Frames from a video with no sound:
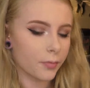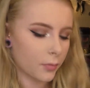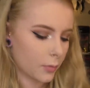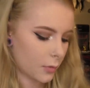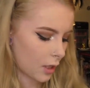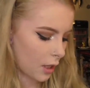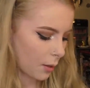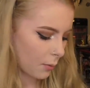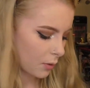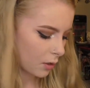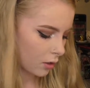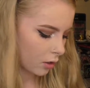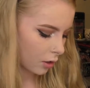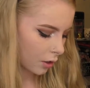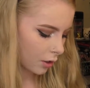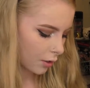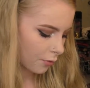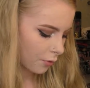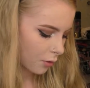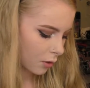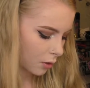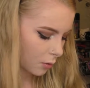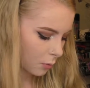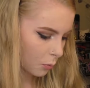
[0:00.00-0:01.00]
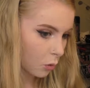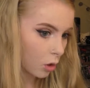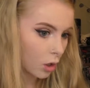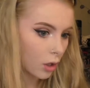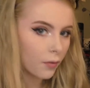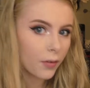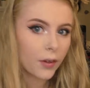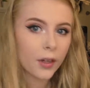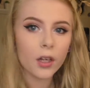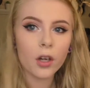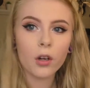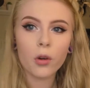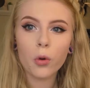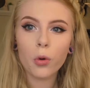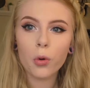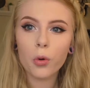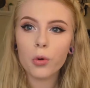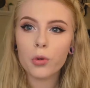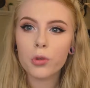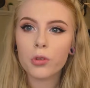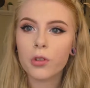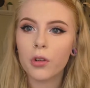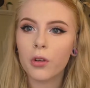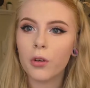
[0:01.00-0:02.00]
So I've been looking for more of like a
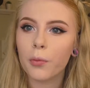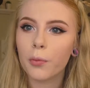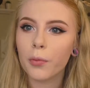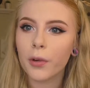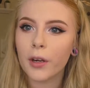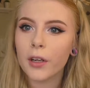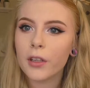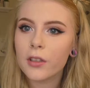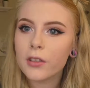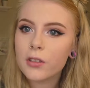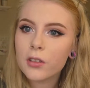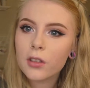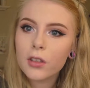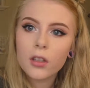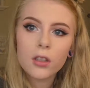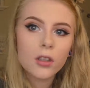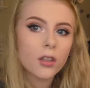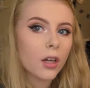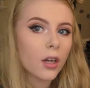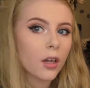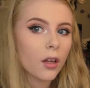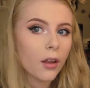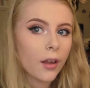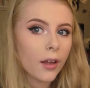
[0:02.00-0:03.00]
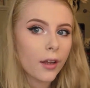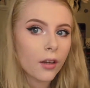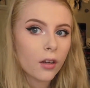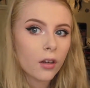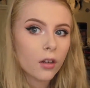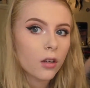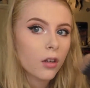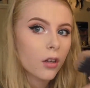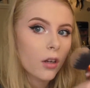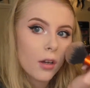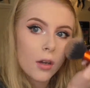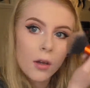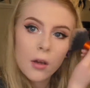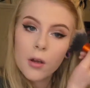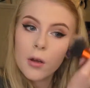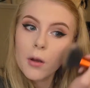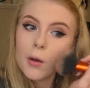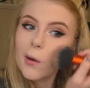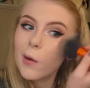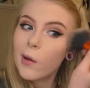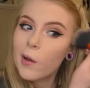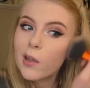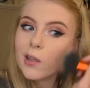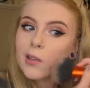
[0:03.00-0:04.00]
cool tone bronzer, not like
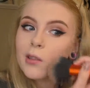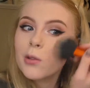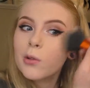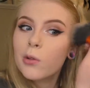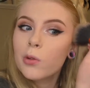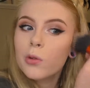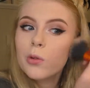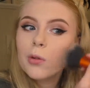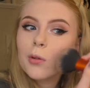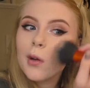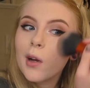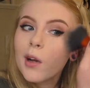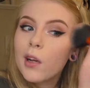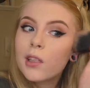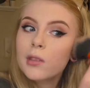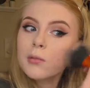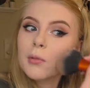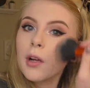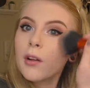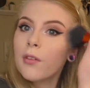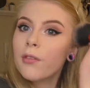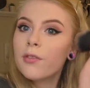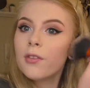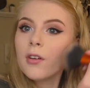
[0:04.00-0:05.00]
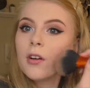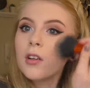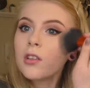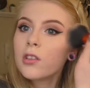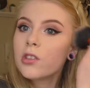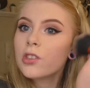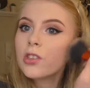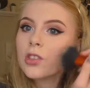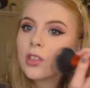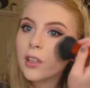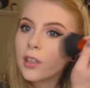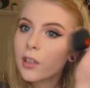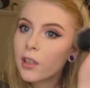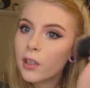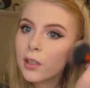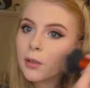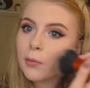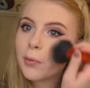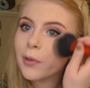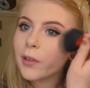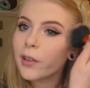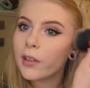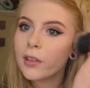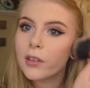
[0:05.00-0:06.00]
as cool as my fawn
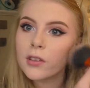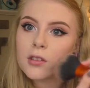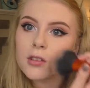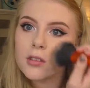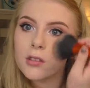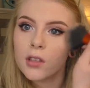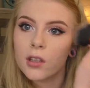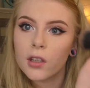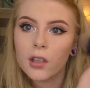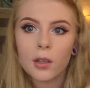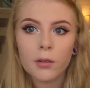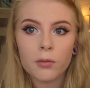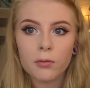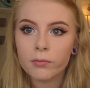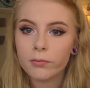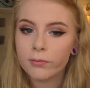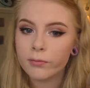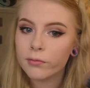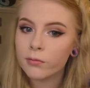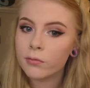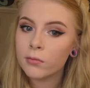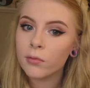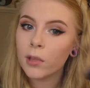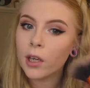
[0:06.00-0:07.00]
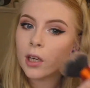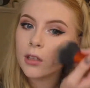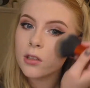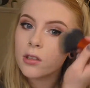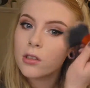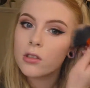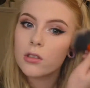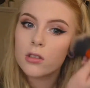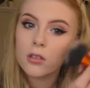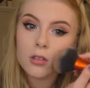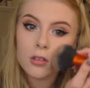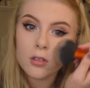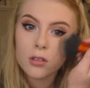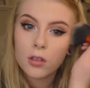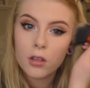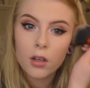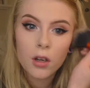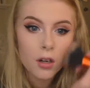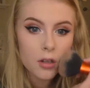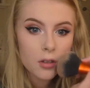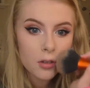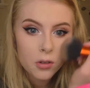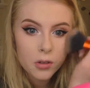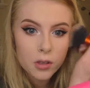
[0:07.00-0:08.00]
shade because then I'm actually just using a
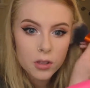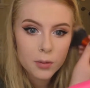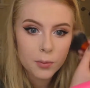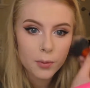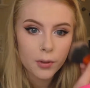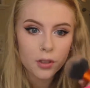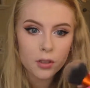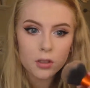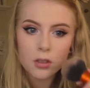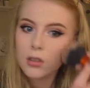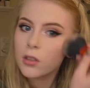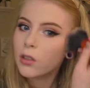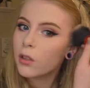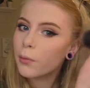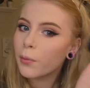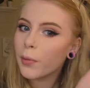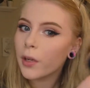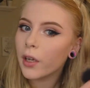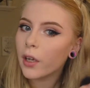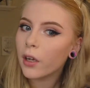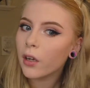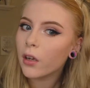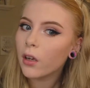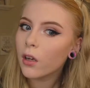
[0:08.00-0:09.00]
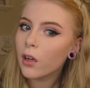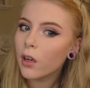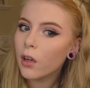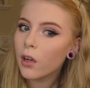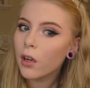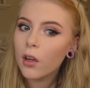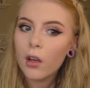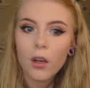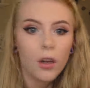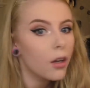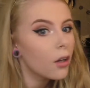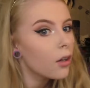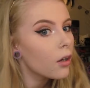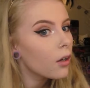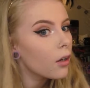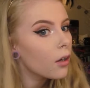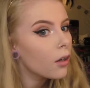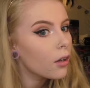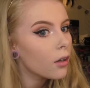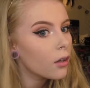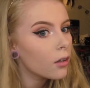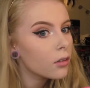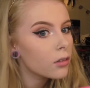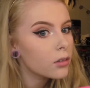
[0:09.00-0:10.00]
contour as bronzer, but
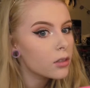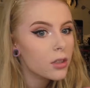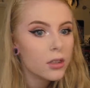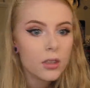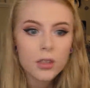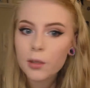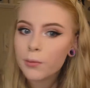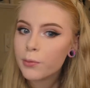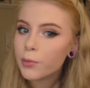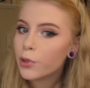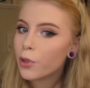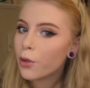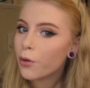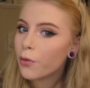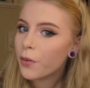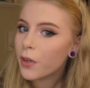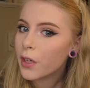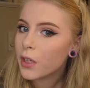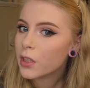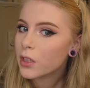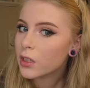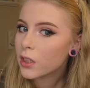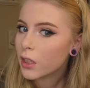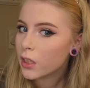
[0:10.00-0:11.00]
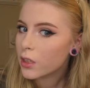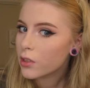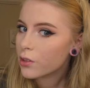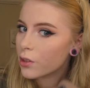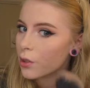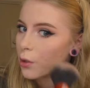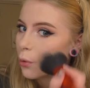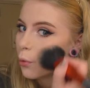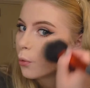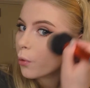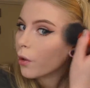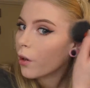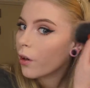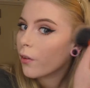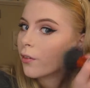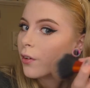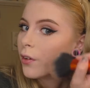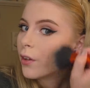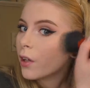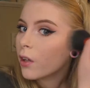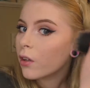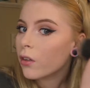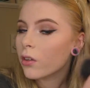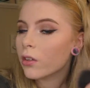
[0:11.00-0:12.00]
since I'm so fair skin tone,
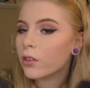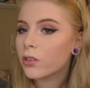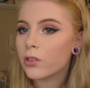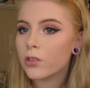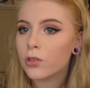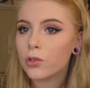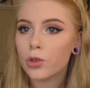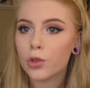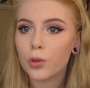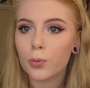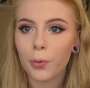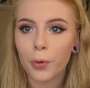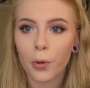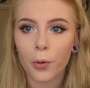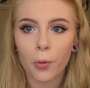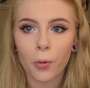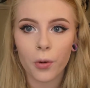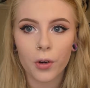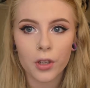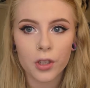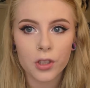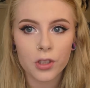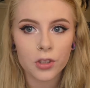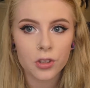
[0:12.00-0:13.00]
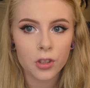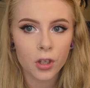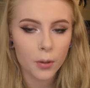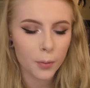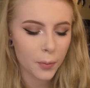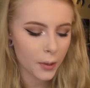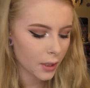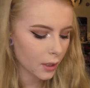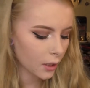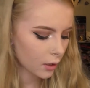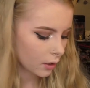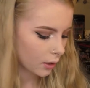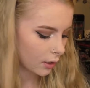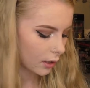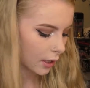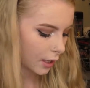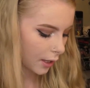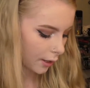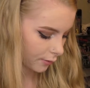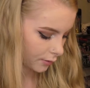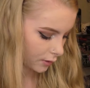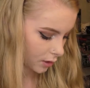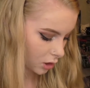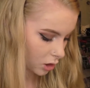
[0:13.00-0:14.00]
everything looks super orange on me, and I
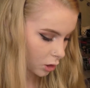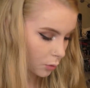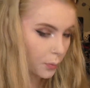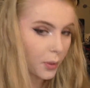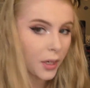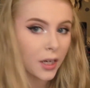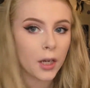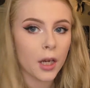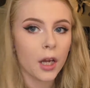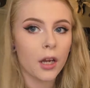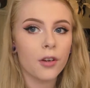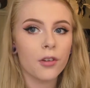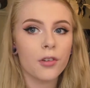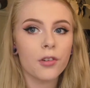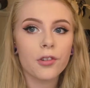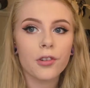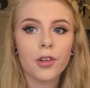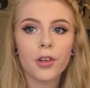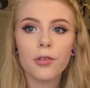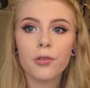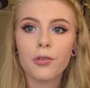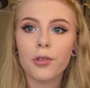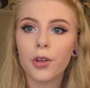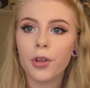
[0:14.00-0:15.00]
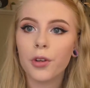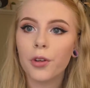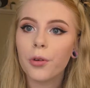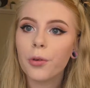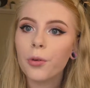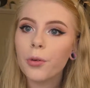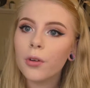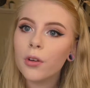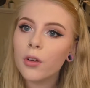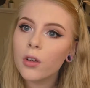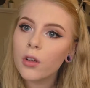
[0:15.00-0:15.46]
have such a pink undertone too.